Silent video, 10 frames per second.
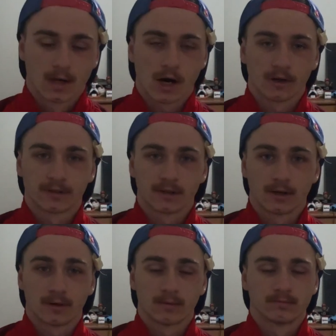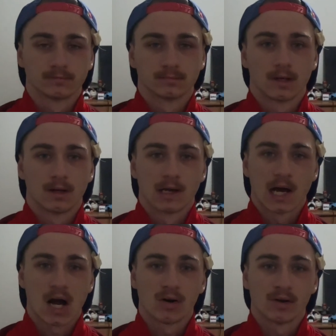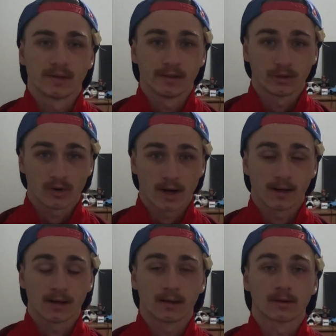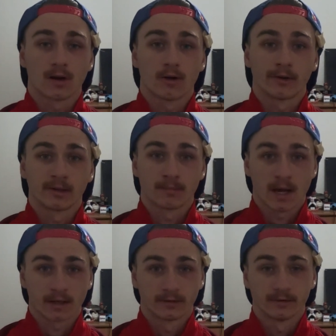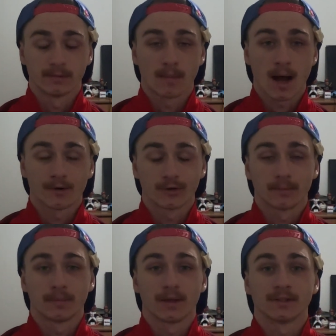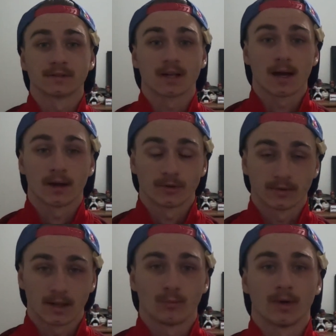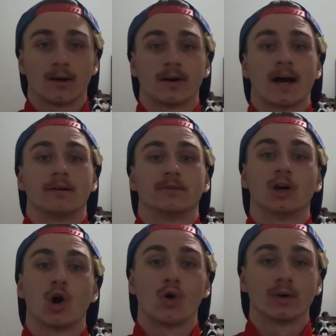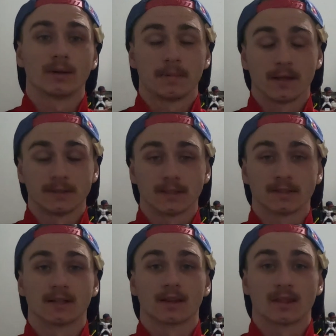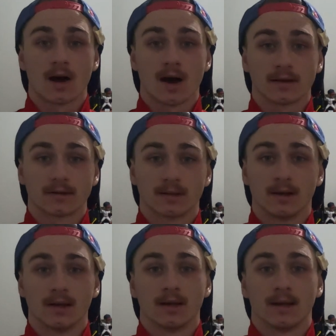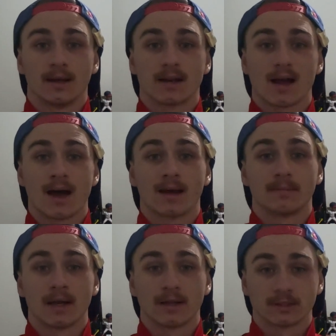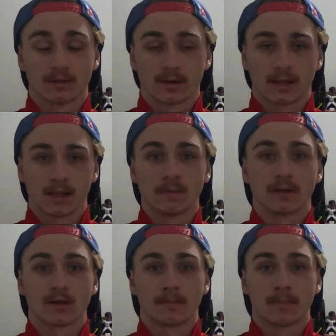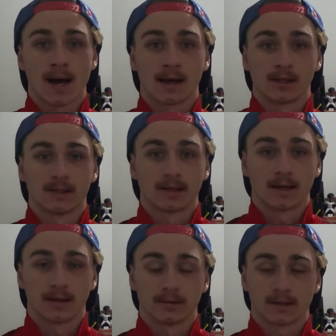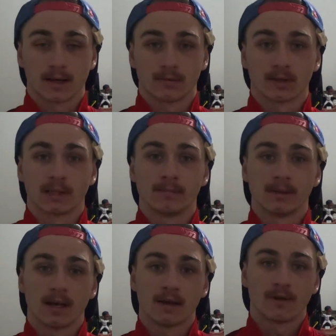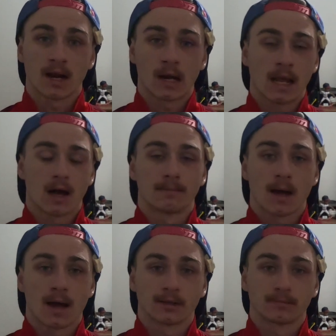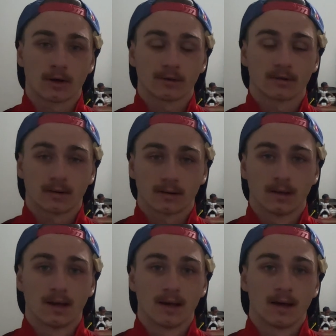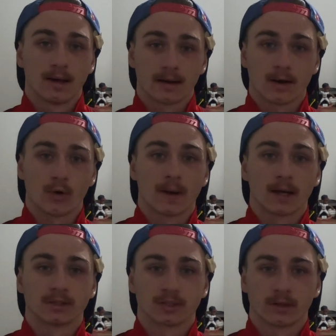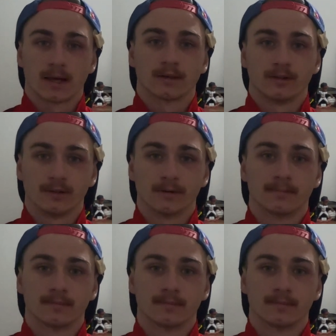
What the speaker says: Also, all of these ratings are respectfully my own opinions. I understand we all have our own opinions and thoughts, and I made sure to keep this unbiased as I want to be a very unbiased person, and I hope I can show that to you.